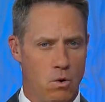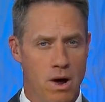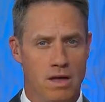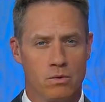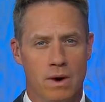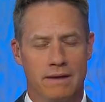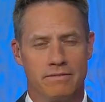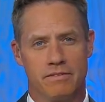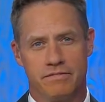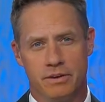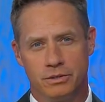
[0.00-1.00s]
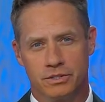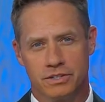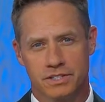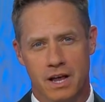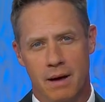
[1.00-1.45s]
Well, the wave of the
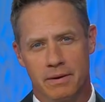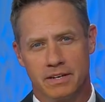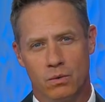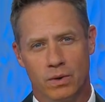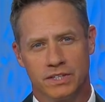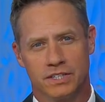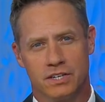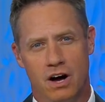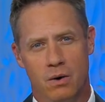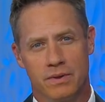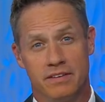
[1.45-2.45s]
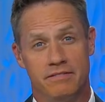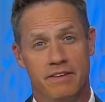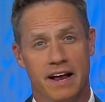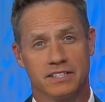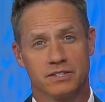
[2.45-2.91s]
future is coming to Wichita with
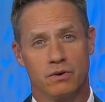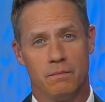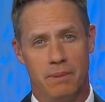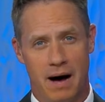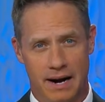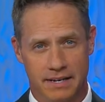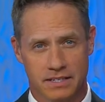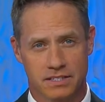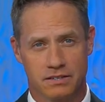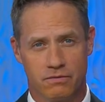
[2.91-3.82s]
advanced robotics